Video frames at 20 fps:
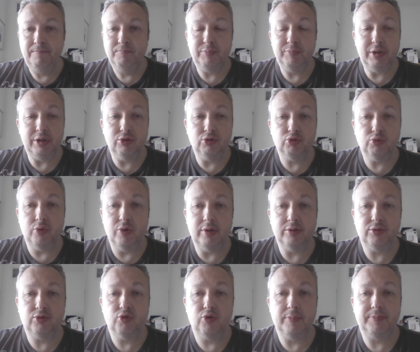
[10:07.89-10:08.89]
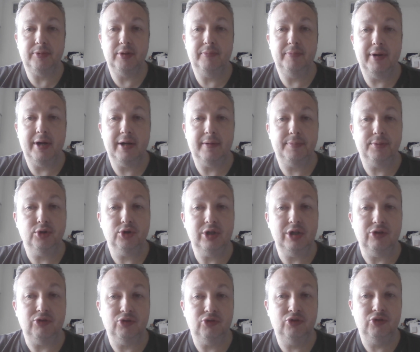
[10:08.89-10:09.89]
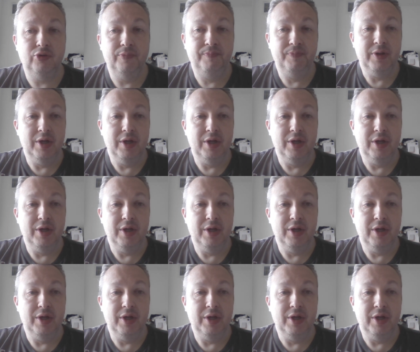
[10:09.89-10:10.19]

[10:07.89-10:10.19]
Beatles were interrupted by the police,